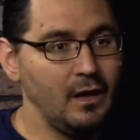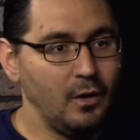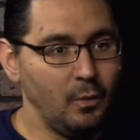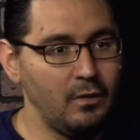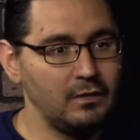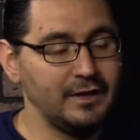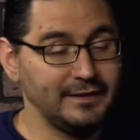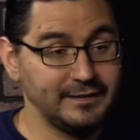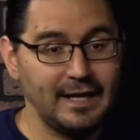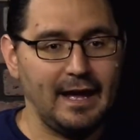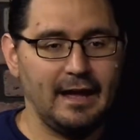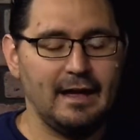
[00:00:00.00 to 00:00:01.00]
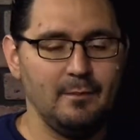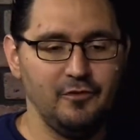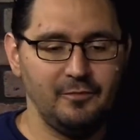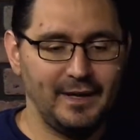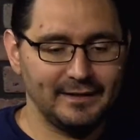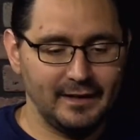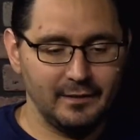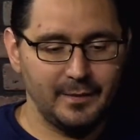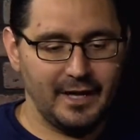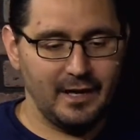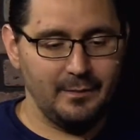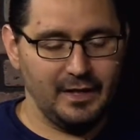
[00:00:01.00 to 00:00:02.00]
Well, like I said, I moved back down to
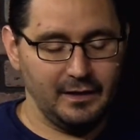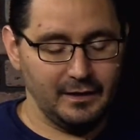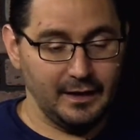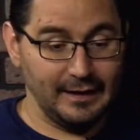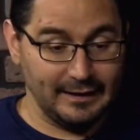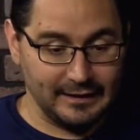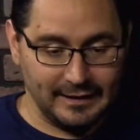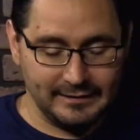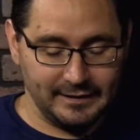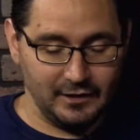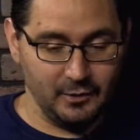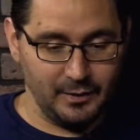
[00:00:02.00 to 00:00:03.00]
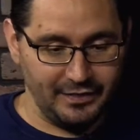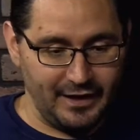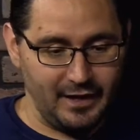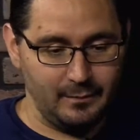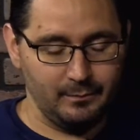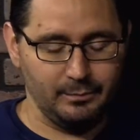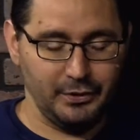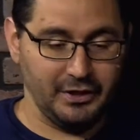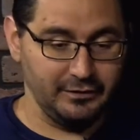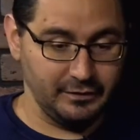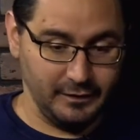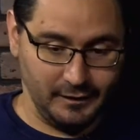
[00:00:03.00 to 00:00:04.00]
Miami, got together with them, put
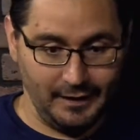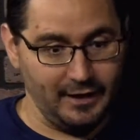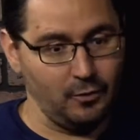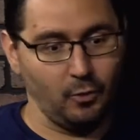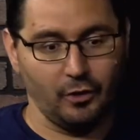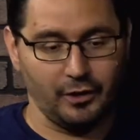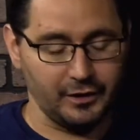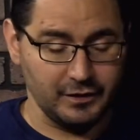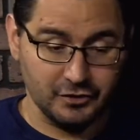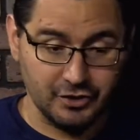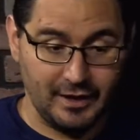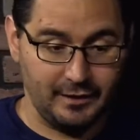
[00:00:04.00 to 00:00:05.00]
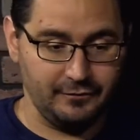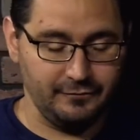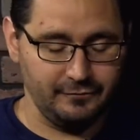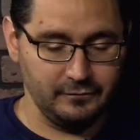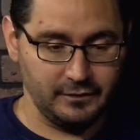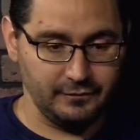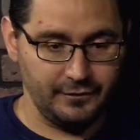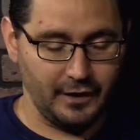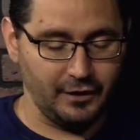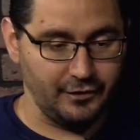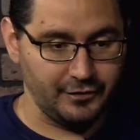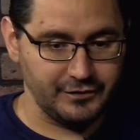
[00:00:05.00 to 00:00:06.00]
in the legwork, and try to
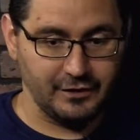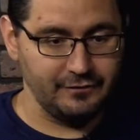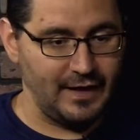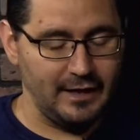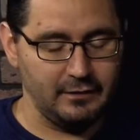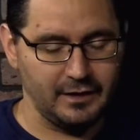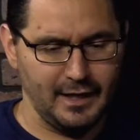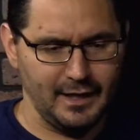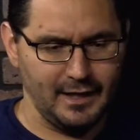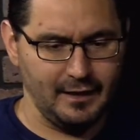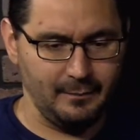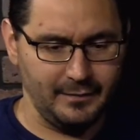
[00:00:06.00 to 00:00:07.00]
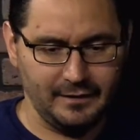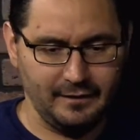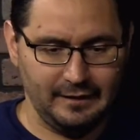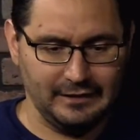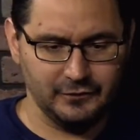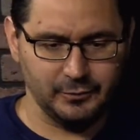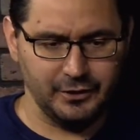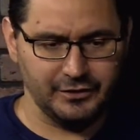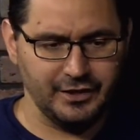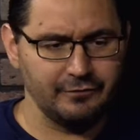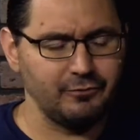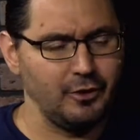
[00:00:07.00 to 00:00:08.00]
figure stuff out. And things were a
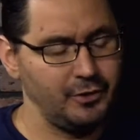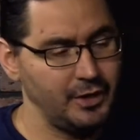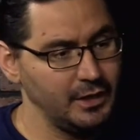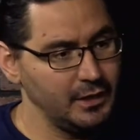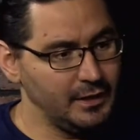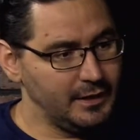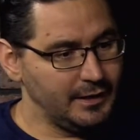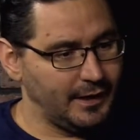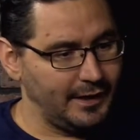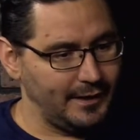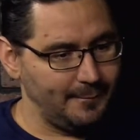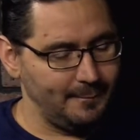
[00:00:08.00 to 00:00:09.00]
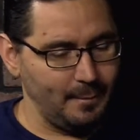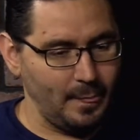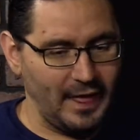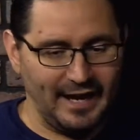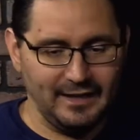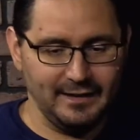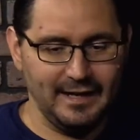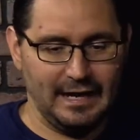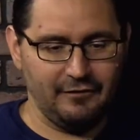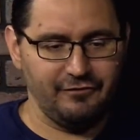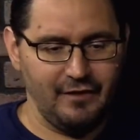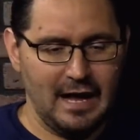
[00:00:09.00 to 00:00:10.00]
tough road. I did
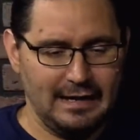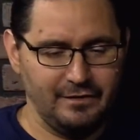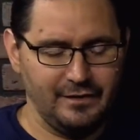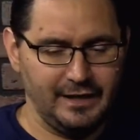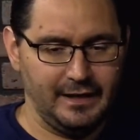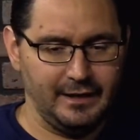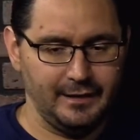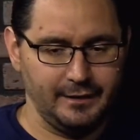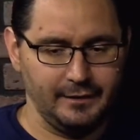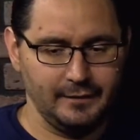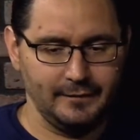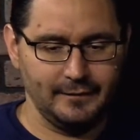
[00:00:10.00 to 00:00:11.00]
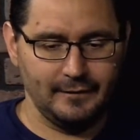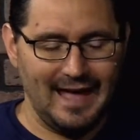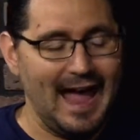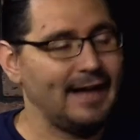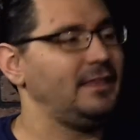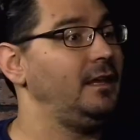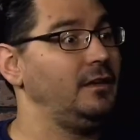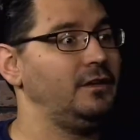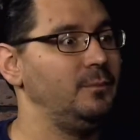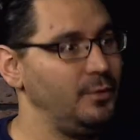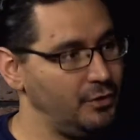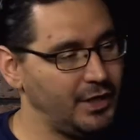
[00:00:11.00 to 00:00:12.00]
not find the acting
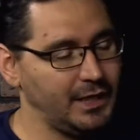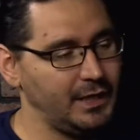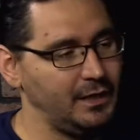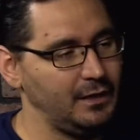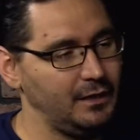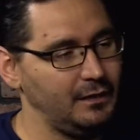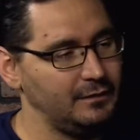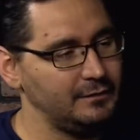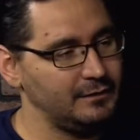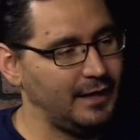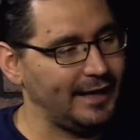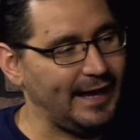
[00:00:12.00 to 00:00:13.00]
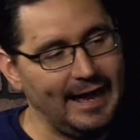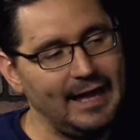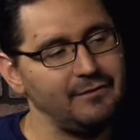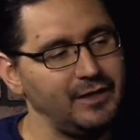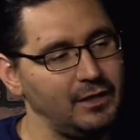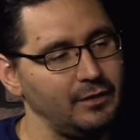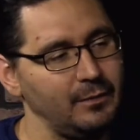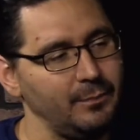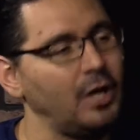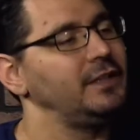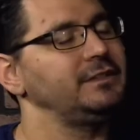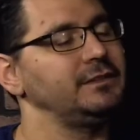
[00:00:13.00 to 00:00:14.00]
community like I have here in
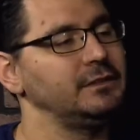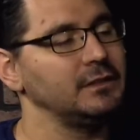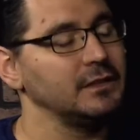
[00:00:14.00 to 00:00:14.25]
Boston.